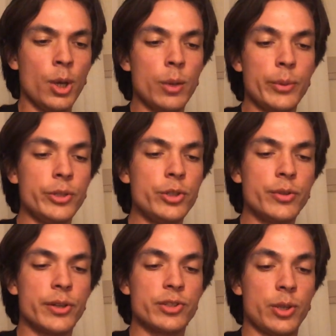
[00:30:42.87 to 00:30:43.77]
We knew
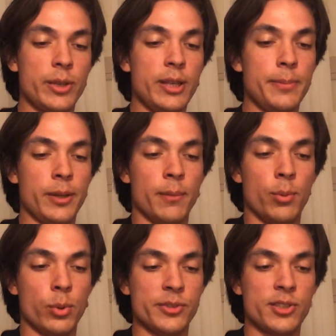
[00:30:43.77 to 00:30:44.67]
there's no keeping a
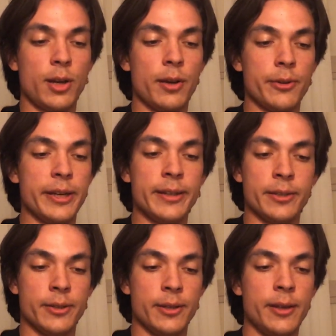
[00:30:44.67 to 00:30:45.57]
born scholar
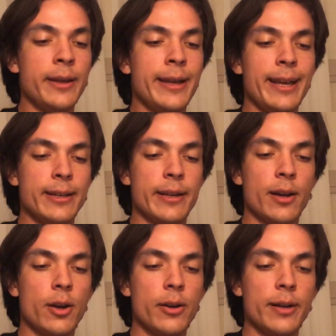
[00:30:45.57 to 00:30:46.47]
ignorant, and at
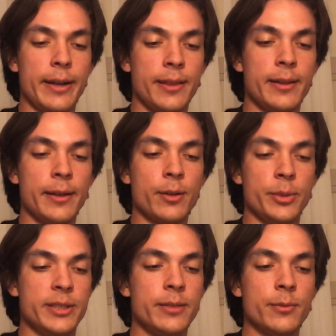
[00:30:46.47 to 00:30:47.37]
heart I think we
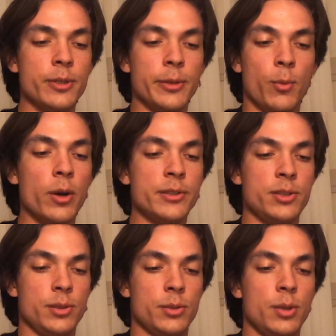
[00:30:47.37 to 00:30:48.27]
didn't really want
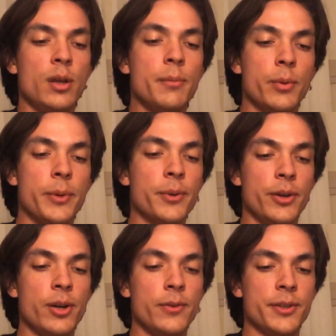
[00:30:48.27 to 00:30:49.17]
to, but we were
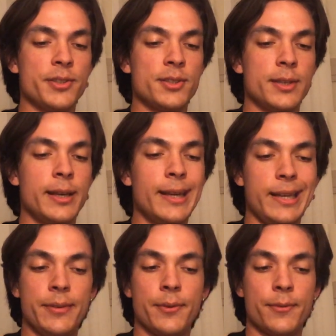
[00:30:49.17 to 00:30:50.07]
nervous,
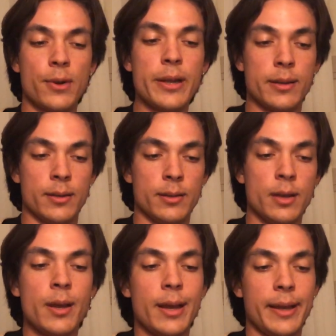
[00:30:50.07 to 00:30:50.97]
even frightened,
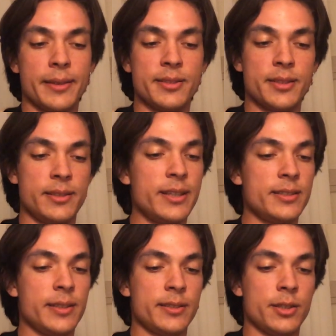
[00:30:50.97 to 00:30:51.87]
at the
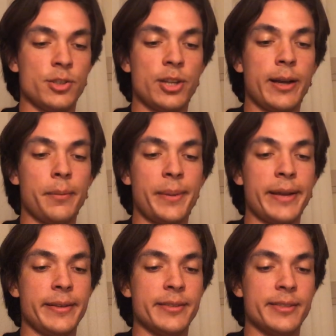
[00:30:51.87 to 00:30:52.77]
statistics on child
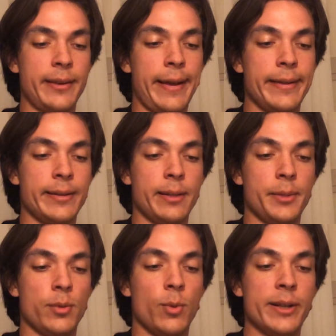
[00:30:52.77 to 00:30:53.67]
pedants and
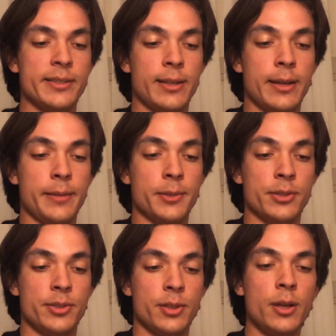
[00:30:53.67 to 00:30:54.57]
academic
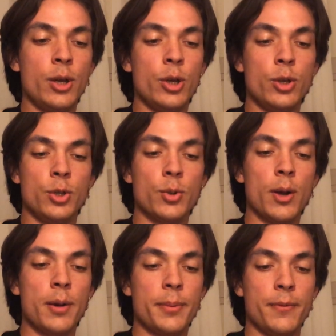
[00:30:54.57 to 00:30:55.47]
Weisenheimers who grew
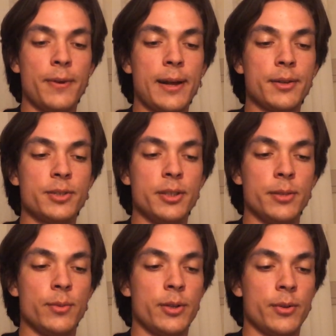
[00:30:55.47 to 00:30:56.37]
up in faculty
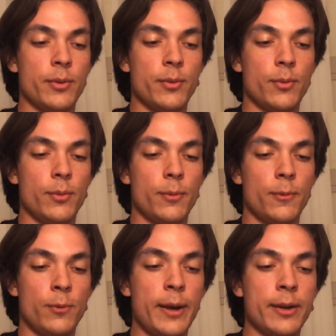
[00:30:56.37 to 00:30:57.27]

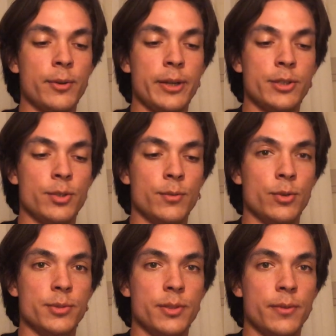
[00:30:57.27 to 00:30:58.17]
recreation
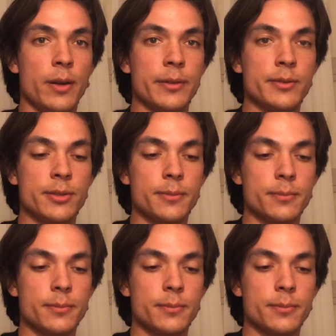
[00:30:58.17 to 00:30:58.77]
room savants.